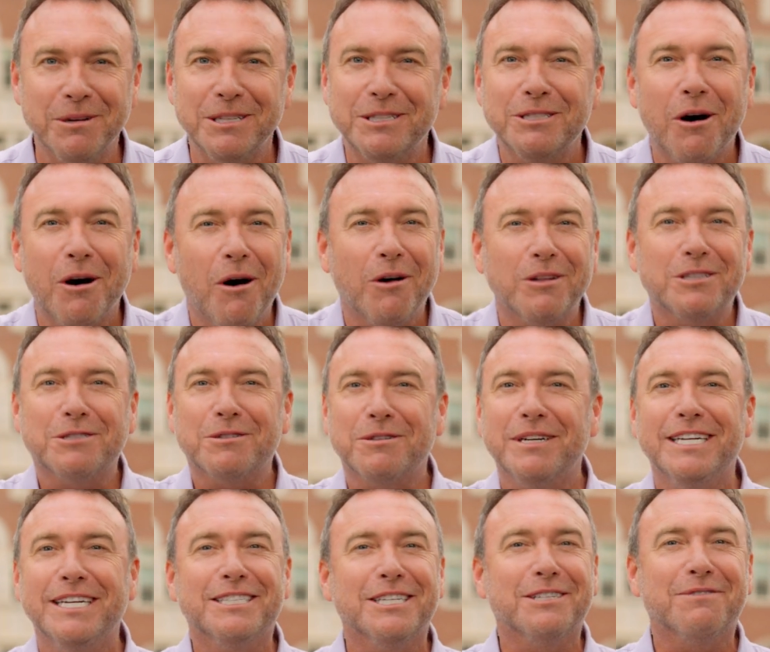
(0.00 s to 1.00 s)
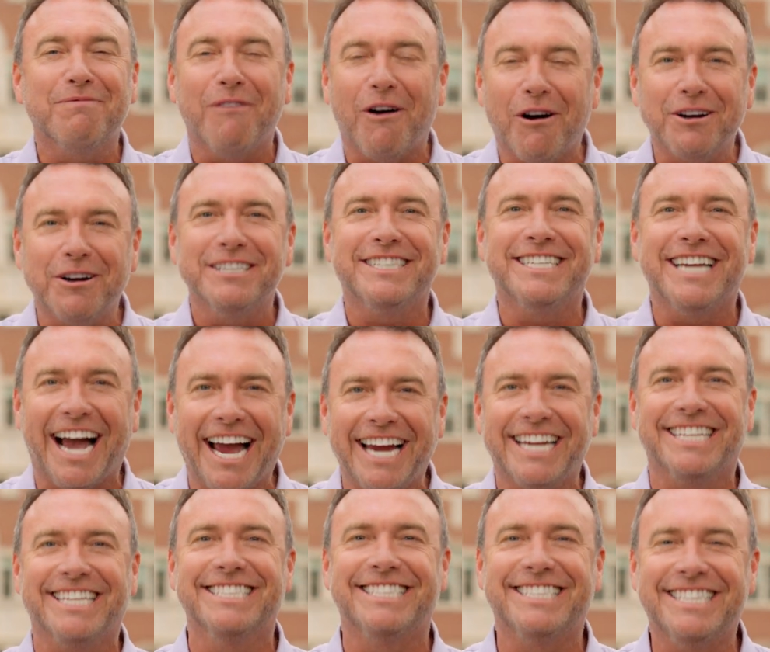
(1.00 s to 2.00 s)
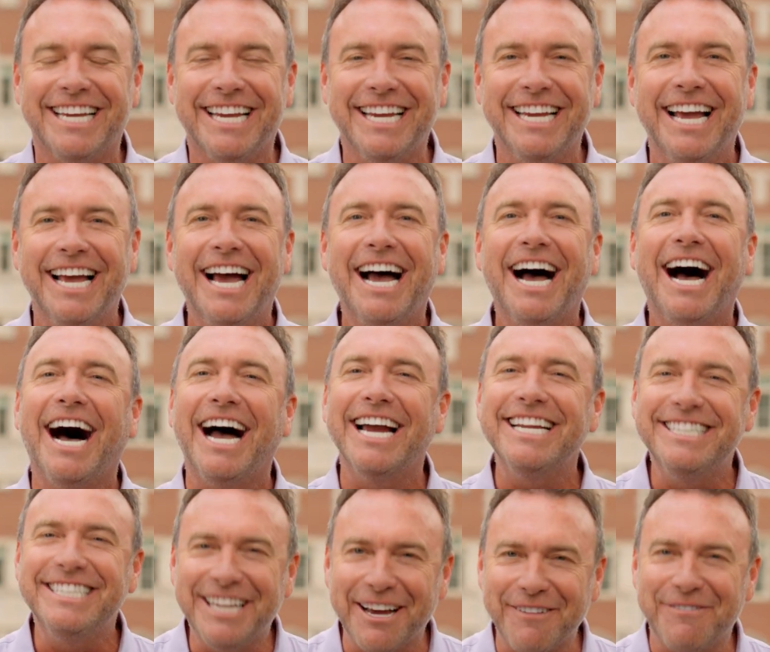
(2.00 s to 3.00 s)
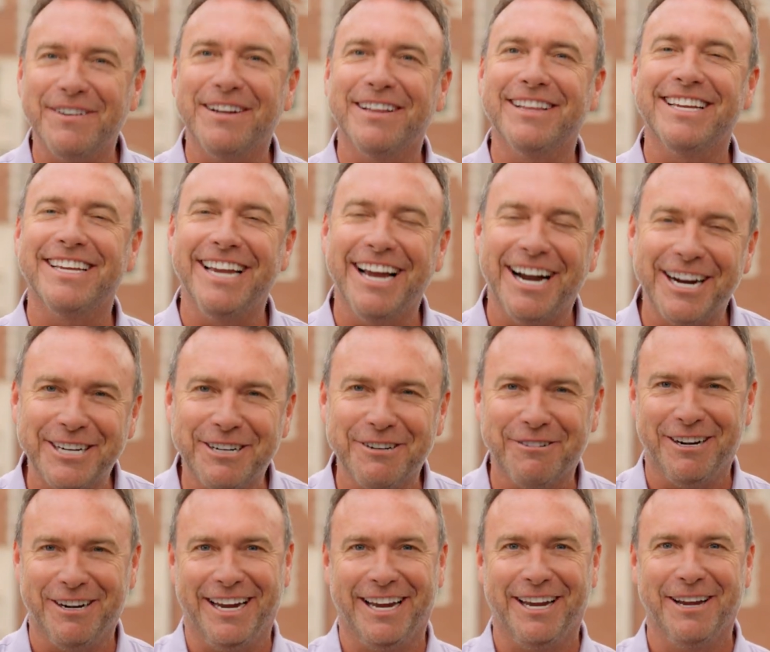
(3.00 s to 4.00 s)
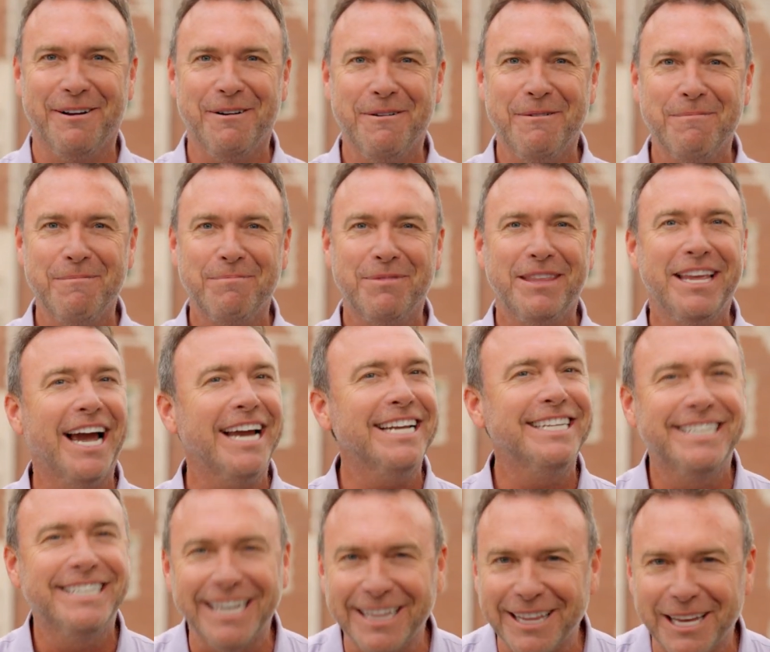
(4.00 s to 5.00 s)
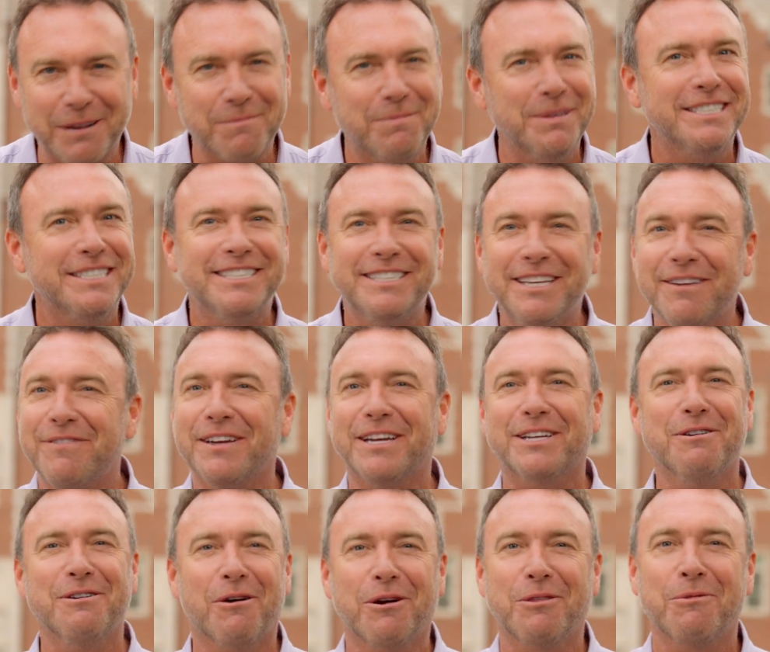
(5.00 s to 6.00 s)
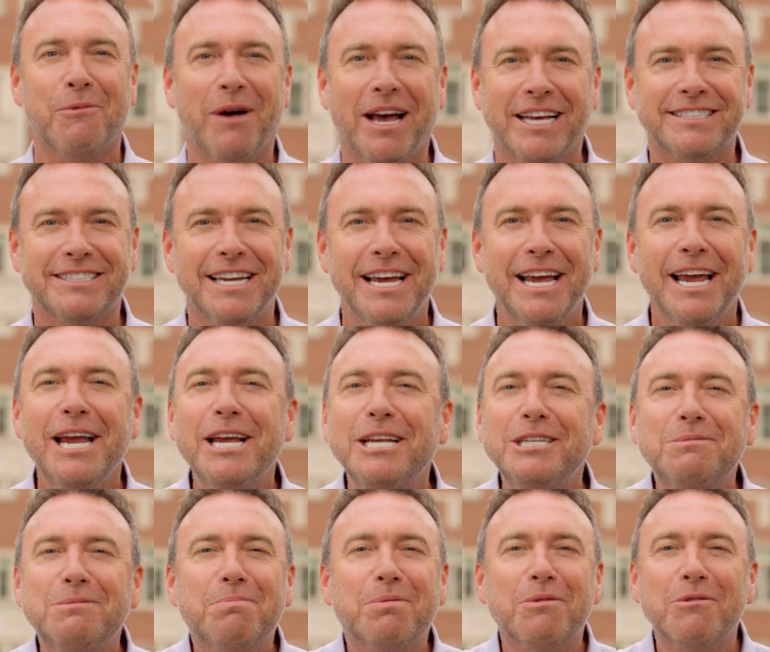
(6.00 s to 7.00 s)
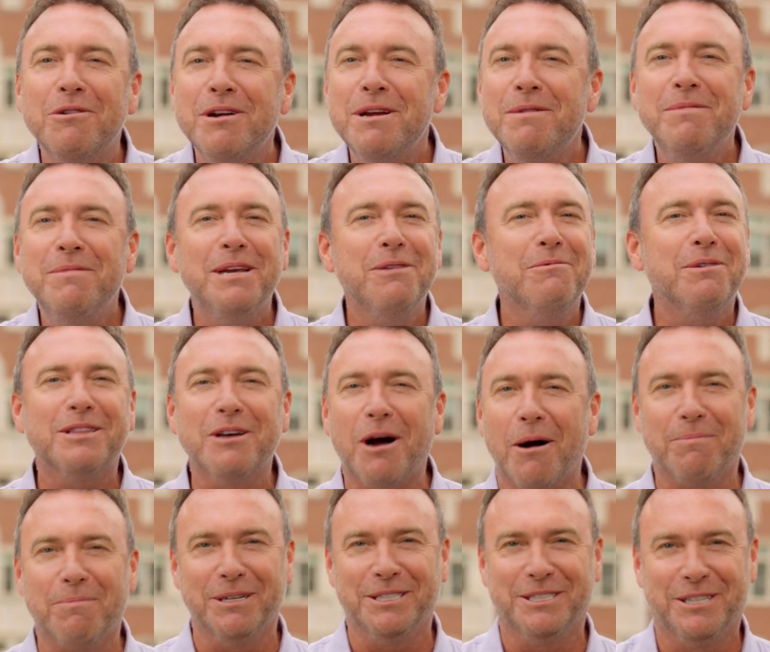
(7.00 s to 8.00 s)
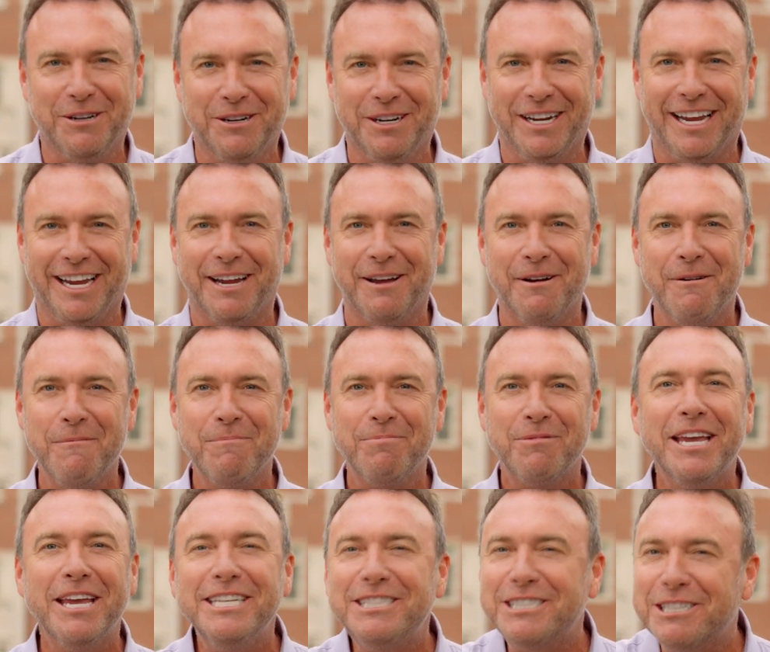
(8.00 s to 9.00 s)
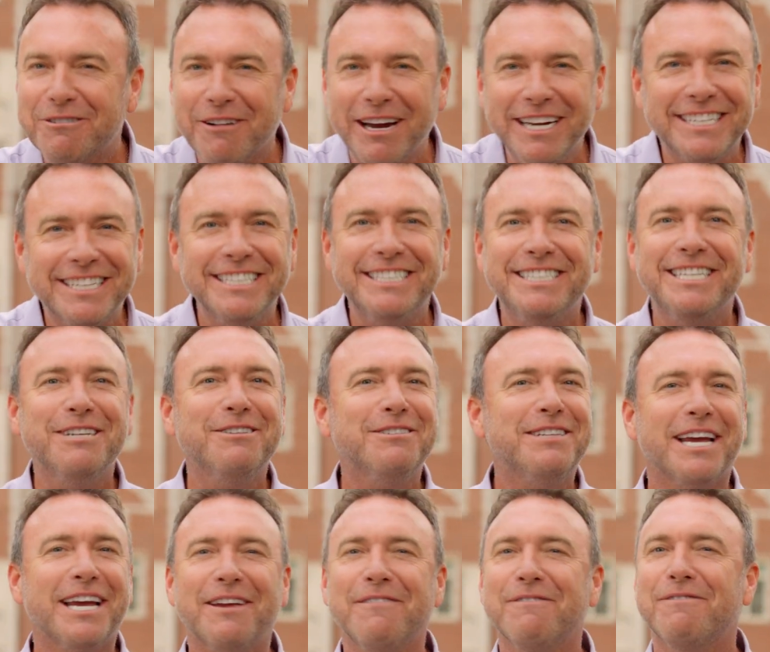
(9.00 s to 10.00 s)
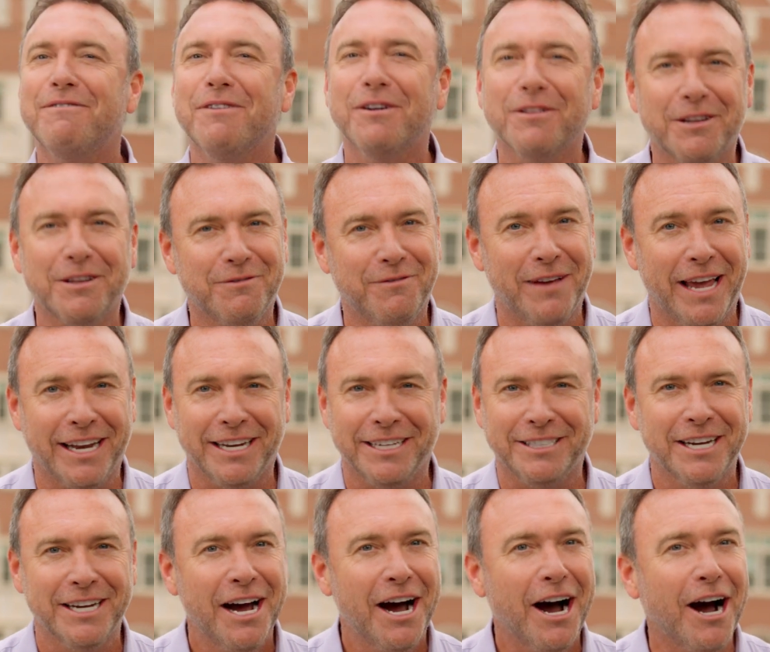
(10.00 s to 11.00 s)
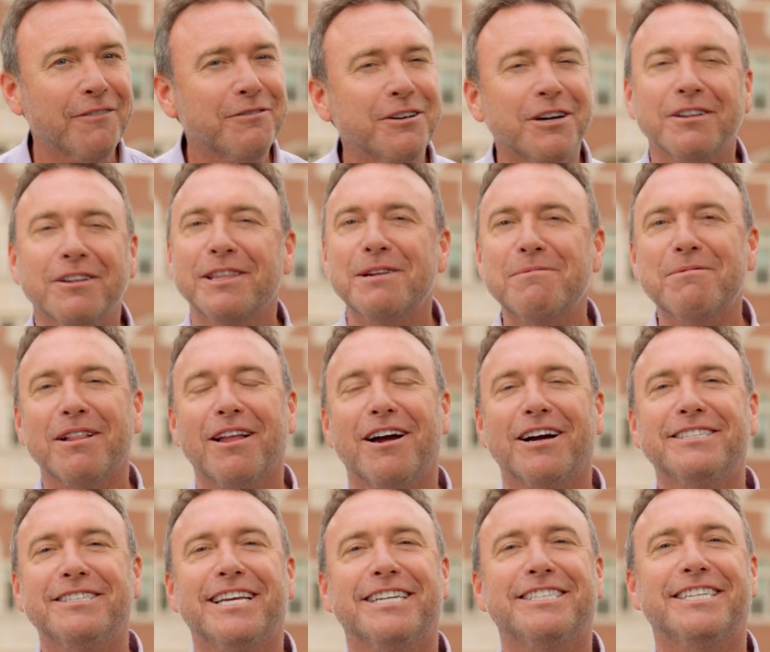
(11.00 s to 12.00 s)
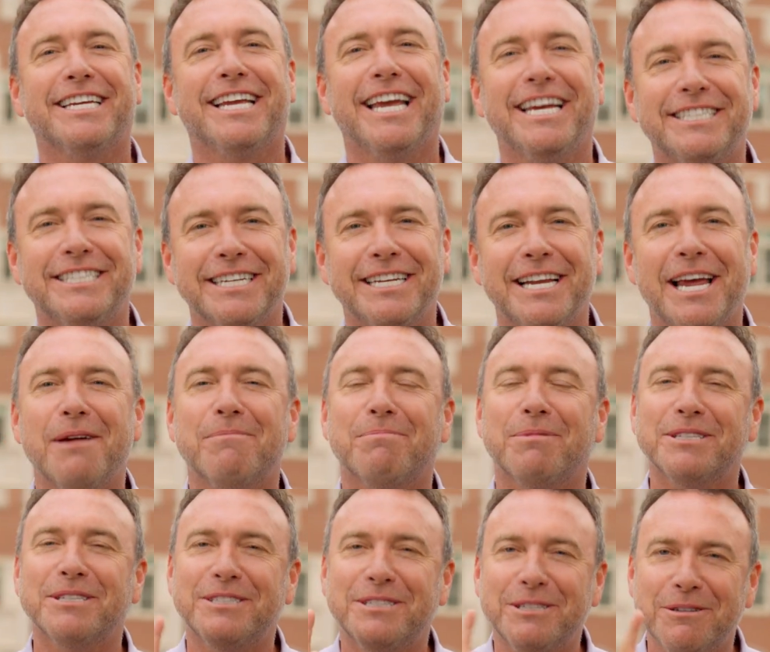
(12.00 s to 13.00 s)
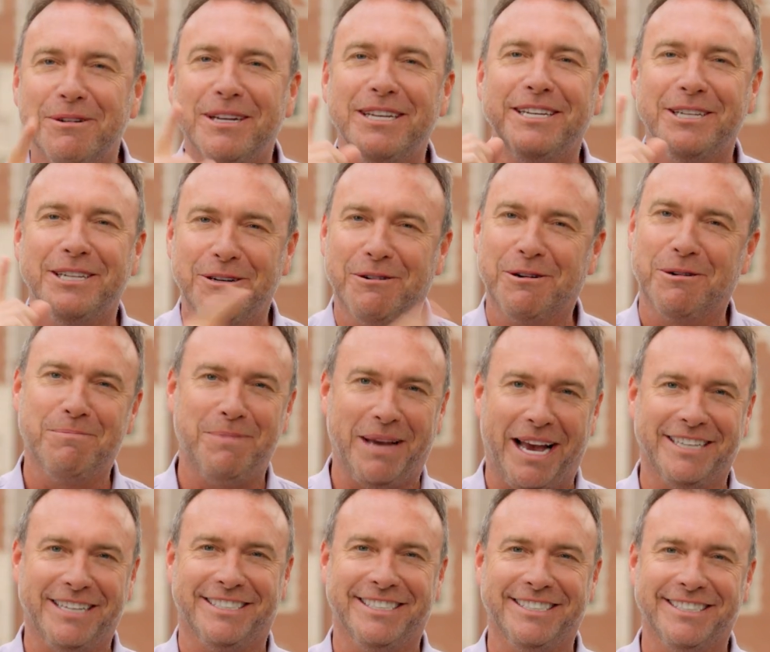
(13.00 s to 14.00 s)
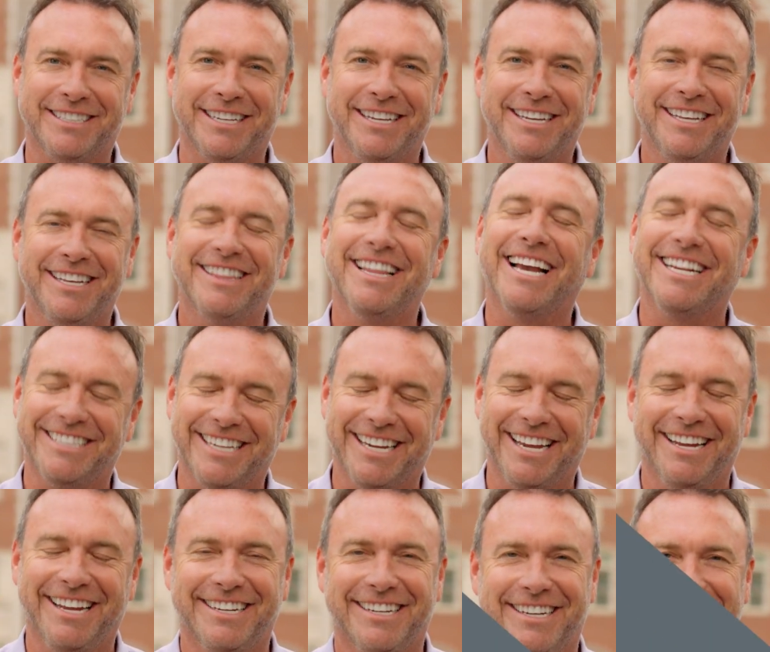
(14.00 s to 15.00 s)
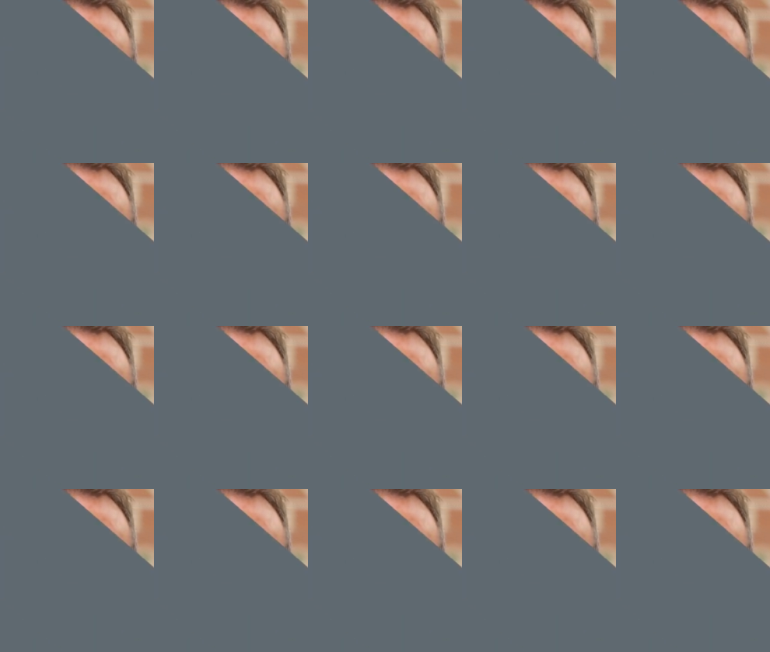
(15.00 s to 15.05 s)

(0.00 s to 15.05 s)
with tall trees as far as the eye can see, I definitely agree. The idyllic Pacific Northwest is brimming with opportunity. It's great to see you taking full advantage of your liberal arts education and pursuing your passions. Thanks again.